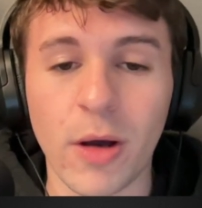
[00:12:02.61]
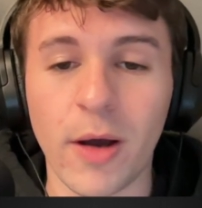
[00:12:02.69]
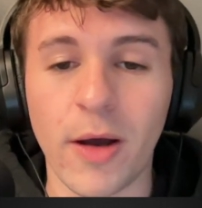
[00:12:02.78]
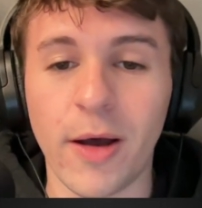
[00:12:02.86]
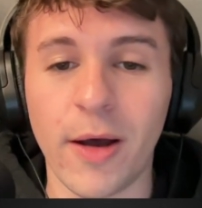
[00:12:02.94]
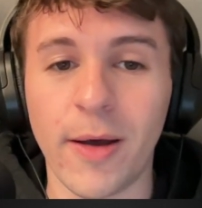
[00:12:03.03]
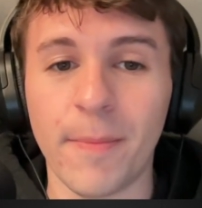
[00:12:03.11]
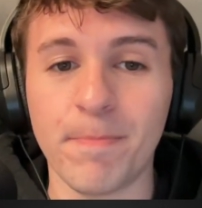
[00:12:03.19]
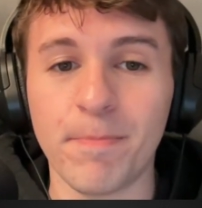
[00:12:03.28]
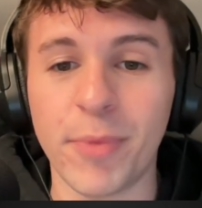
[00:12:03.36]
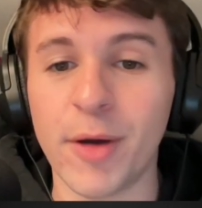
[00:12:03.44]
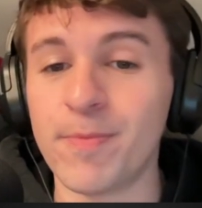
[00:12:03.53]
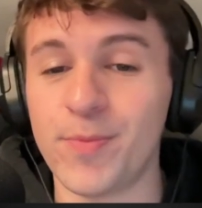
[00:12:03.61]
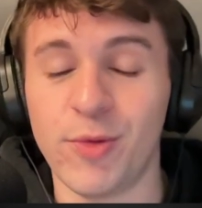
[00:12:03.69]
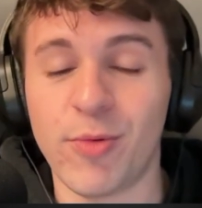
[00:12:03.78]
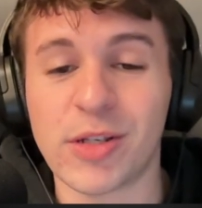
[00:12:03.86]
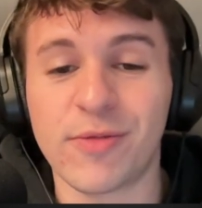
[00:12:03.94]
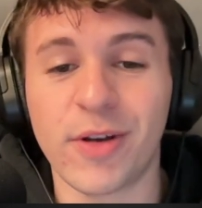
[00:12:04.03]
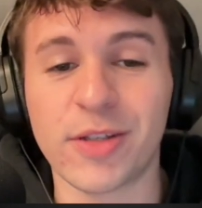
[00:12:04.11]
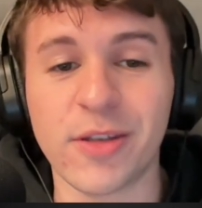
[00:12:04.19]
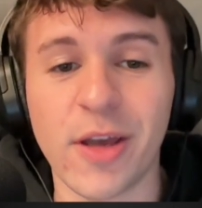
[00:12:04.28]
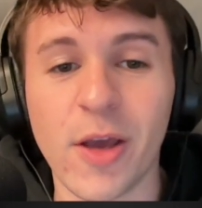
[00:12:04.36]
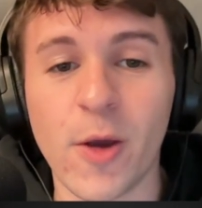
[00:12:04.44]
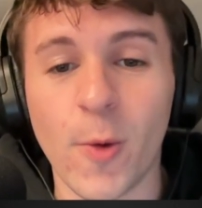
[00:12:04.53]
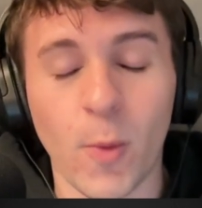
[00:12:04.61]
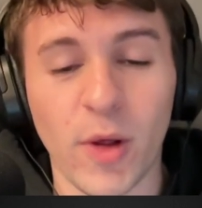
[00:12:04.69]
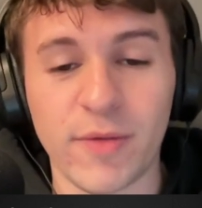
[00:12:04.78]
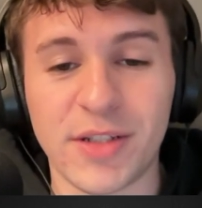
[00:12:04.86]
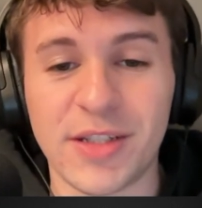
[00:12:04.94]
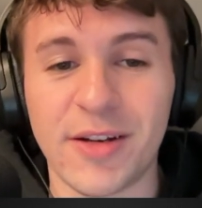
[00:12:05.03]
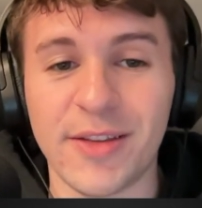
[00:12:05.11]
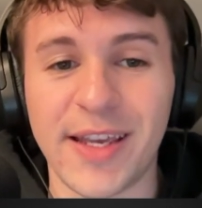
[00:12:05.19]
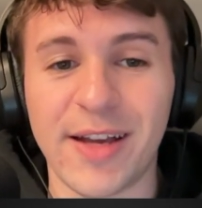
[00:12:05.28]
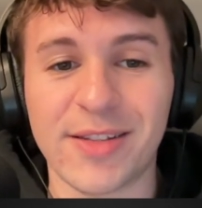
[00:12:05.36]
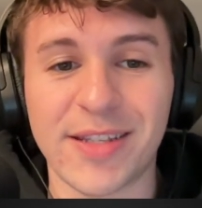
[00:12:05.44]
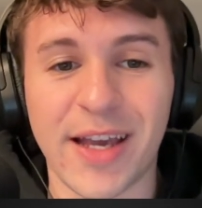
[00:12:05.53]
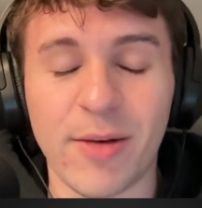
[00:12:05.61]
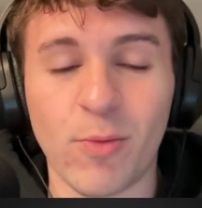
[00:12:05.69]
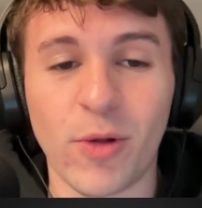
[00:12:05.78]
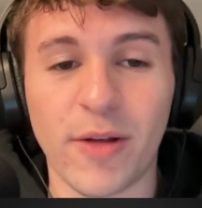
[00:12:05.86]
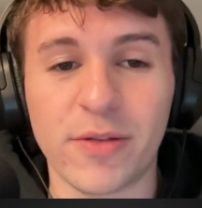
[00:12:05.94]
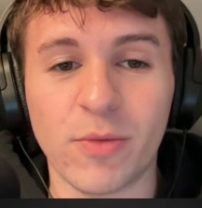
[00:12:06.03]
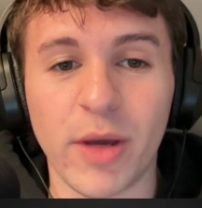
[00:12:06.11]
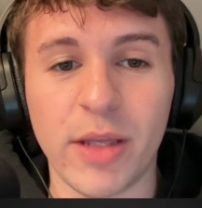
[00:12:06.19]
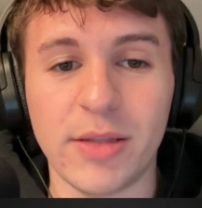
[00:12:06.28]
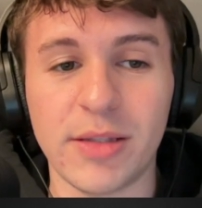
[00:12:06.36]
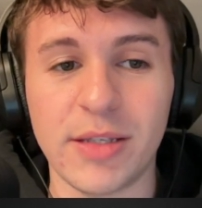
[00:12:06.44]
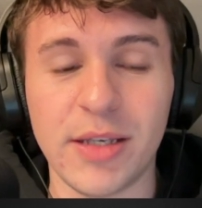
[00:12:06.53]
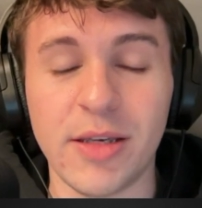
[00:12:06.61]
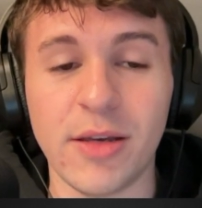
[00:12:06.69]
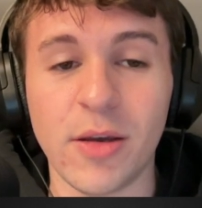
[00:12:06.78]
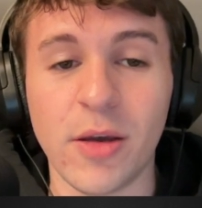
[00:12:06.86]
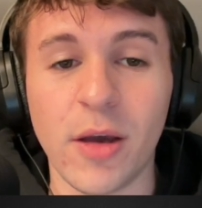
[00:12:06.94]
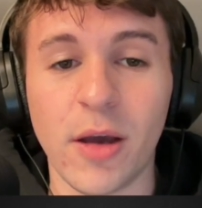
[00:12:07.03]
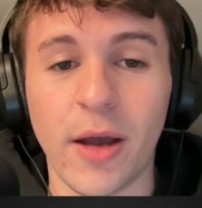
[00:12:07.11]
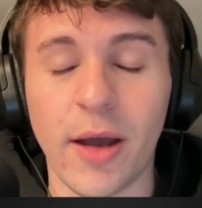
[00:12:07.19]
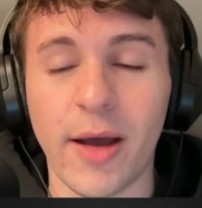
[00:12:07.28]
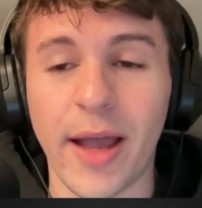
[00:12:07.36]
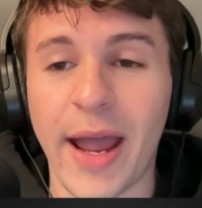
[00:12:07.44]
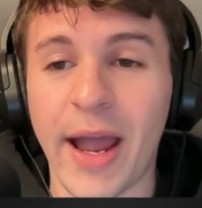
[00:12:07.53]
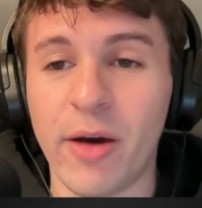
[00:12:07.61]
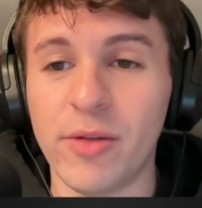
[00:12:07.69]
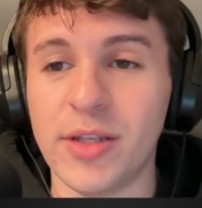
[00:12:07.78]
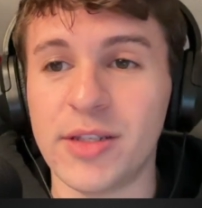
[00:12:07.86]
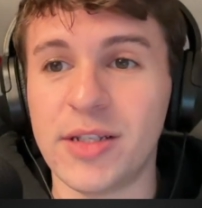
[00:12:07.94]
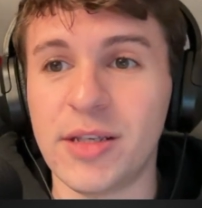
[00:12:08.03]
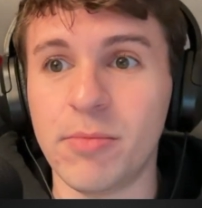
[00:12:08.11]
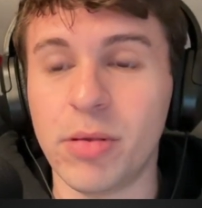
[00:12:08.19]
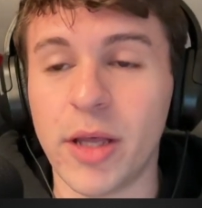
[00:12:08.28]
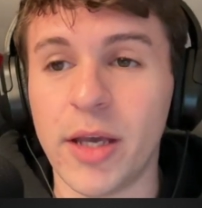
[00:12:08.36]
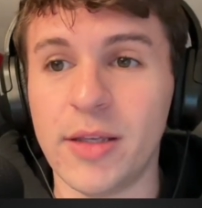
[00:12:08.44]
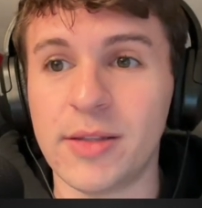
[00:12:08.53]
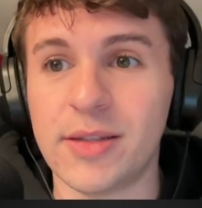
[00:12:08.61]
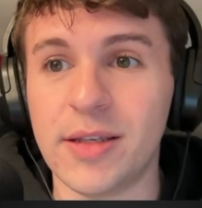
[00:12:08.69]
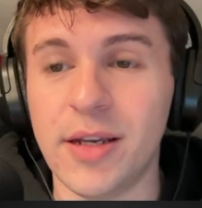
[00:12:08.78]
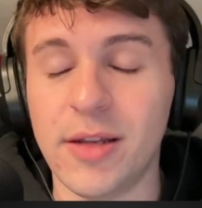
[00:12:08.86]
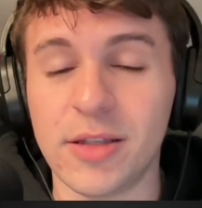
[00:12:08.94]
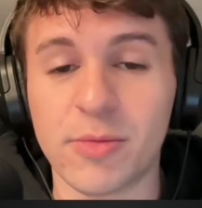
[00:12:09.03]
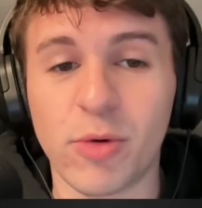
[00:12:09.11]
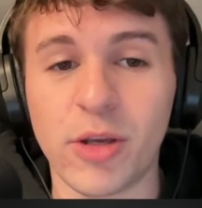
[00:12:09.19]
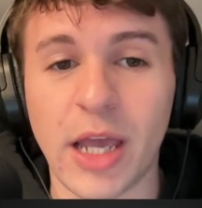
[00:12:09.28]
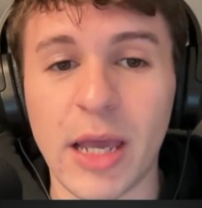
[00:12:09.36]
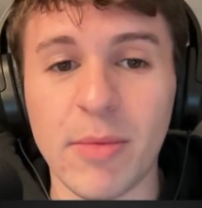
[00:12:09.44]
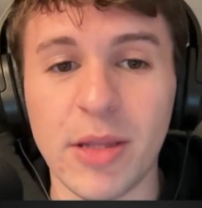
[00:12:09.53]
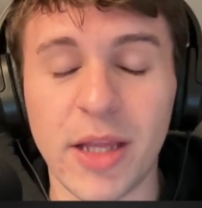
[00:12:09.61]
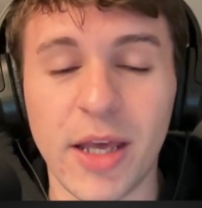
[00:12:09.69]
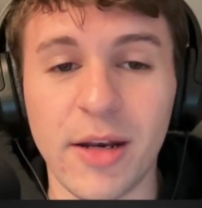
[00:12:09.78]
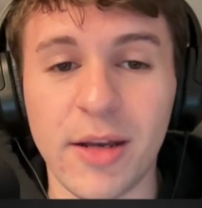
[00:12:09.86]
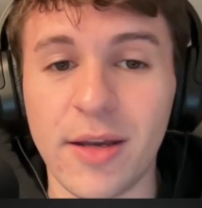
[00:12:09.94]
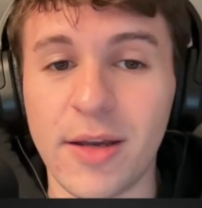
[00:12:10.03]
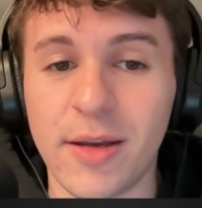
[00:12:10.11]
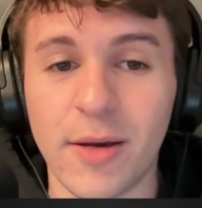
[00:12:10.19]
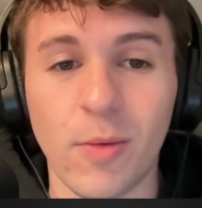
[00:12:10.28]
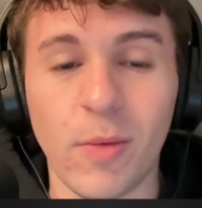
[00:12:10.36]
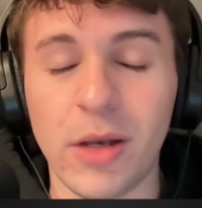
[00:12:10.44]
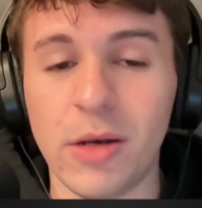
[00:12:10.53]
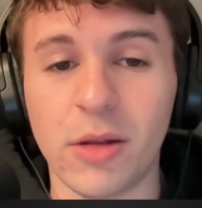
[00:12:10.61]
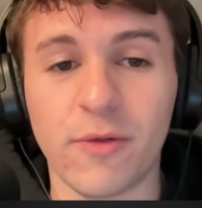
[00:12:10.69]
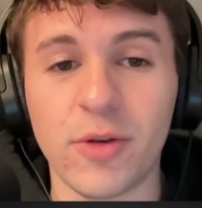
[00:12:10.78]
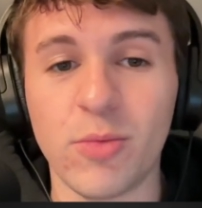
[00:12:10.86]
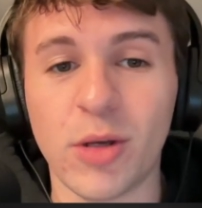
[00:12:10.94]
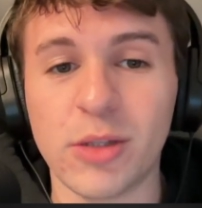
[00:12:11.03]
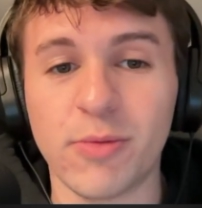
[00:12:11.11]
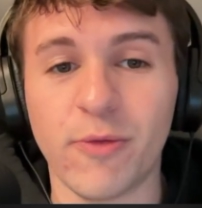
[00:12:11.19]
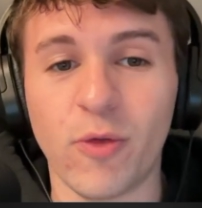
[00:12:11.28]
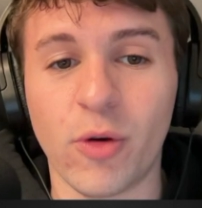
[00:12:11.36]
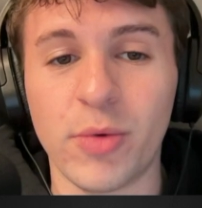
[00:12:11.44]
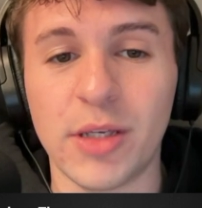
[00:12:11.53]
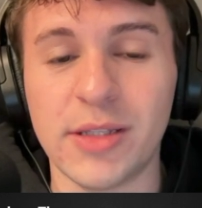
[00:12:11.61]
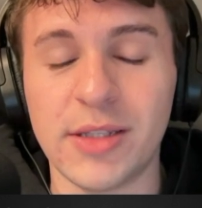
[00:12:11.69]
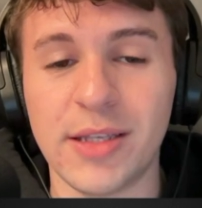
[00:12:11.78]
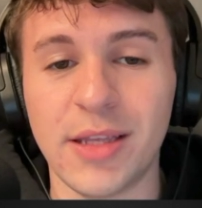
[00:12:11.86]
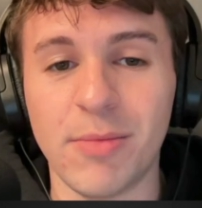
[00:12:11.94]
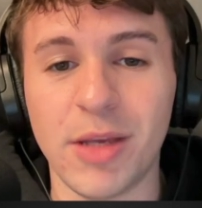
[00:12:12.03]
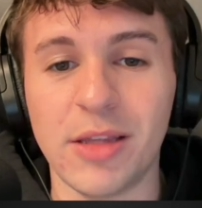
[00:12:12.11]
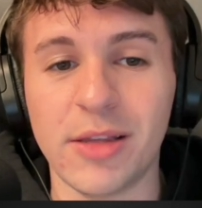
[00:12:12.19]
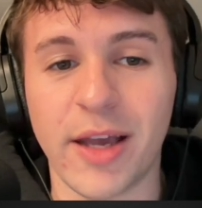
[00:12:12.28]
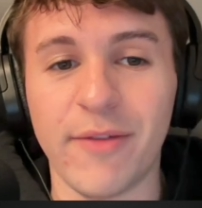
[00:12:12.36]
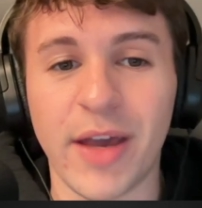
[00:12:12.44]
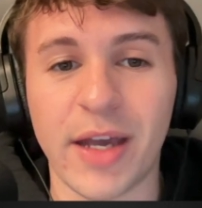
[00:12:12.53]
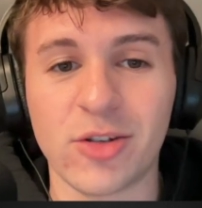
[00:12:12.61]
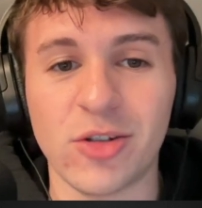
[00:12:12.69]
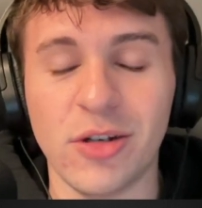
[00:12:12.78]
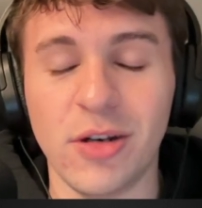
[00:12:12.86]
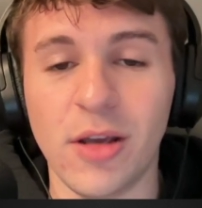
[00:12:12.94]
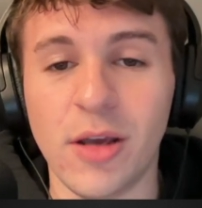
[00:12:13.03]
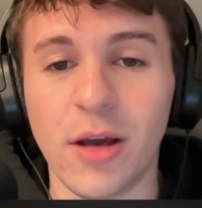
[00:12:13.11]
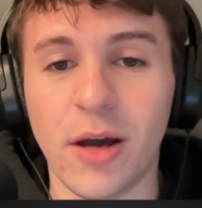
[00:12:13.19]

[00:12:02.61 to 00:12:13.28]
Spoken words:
But the rest of us, we'll have to sit on the outside and we'll have to wait and see how this team plays in the spring game, and then wait another few months before we can see them in live action